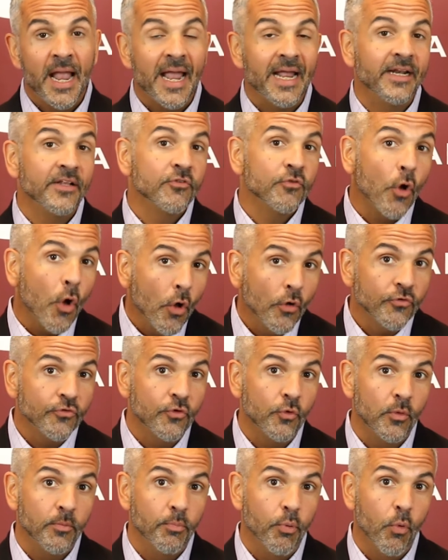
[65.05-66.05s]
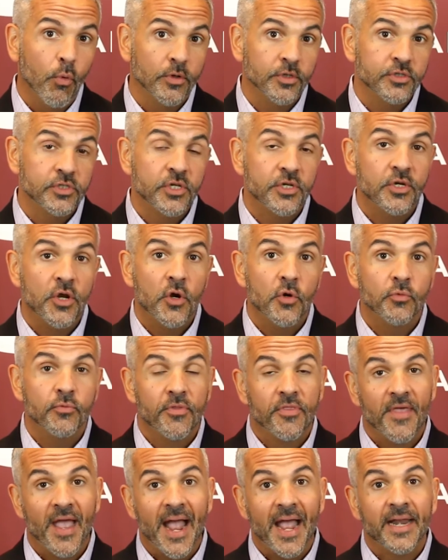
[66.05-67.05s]
And it's also important to note
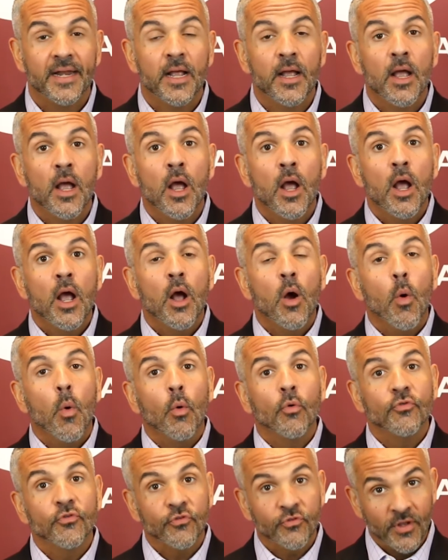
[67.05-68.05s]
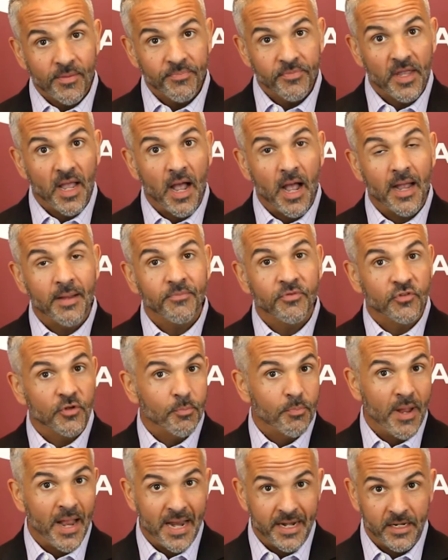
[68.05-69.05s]
that sometimes,
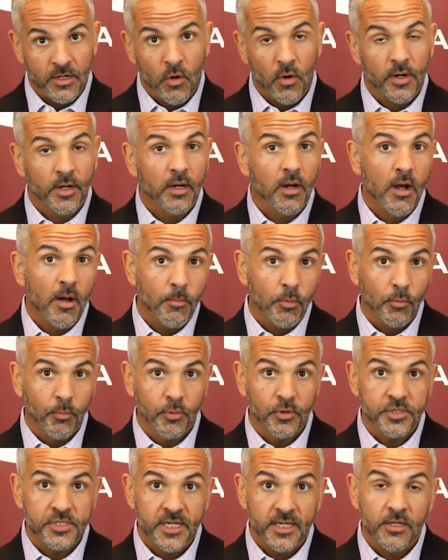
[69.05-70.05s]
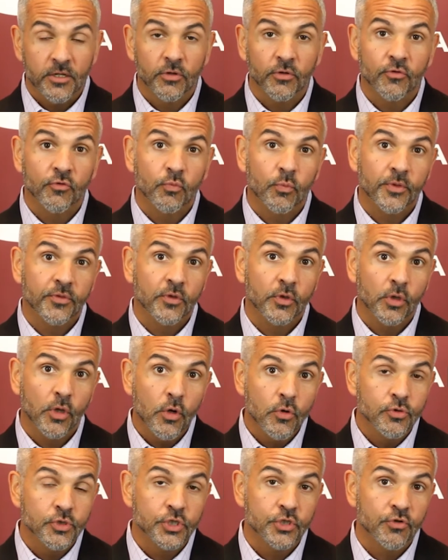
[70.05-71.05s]
depending on a couple particulars with the
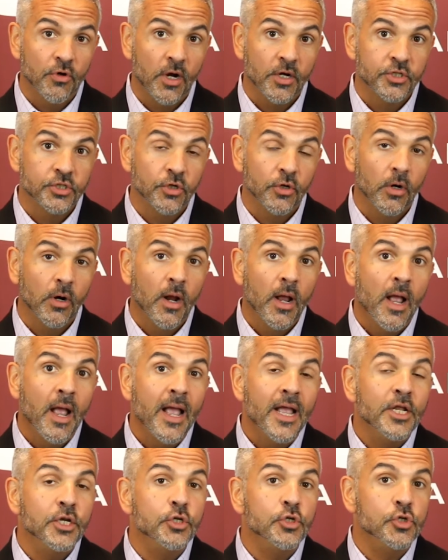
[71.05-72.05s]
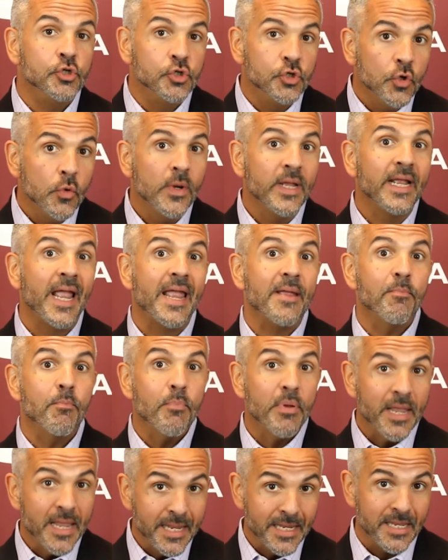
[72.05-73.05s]
loan structure, doing a
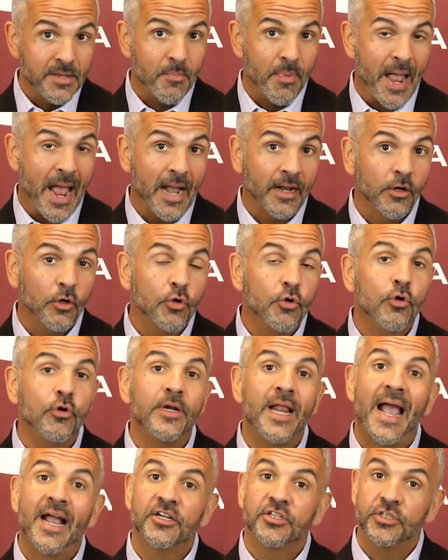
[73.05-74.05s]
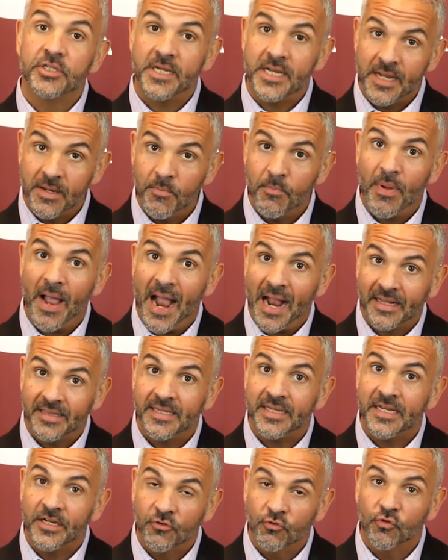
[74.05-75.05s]
piggyback could actually impact
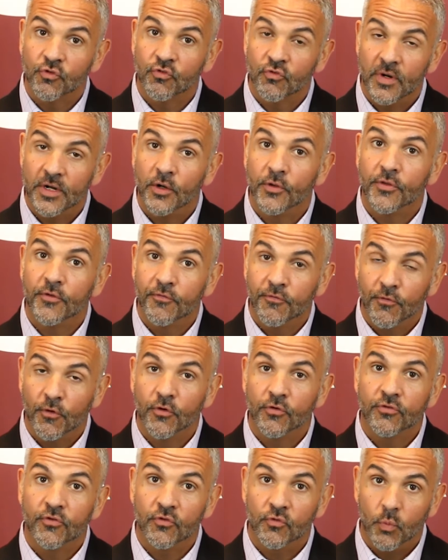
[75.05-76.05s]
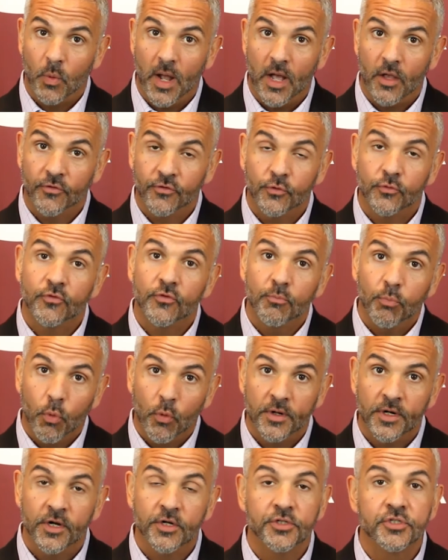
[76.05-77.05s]
the interest rate on the first as well. So it's
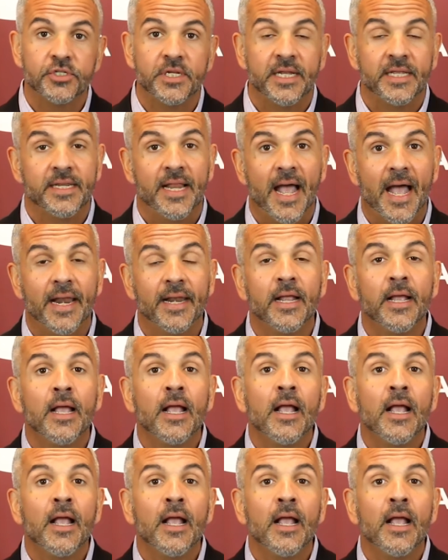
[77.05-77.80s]
important to understand that.